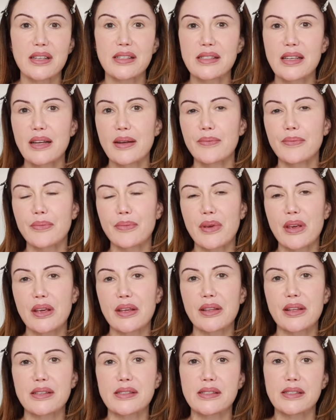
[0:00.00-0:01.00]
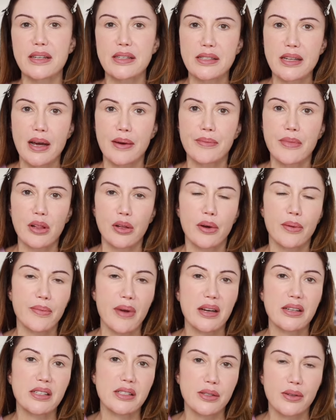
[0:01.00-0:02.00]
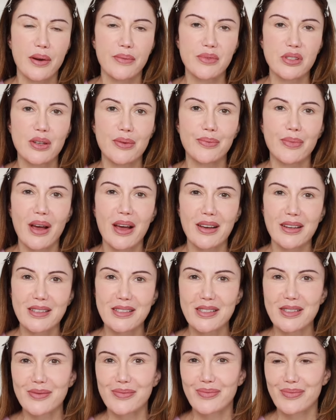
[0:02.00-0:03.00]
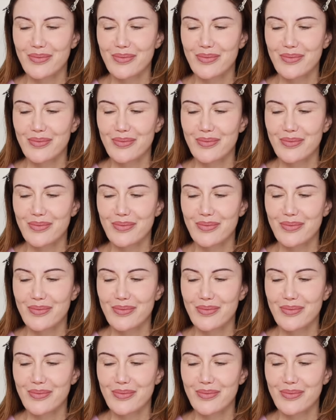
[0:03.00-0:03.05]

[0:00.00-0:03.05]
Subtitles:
it's going to be listed down below in my description box.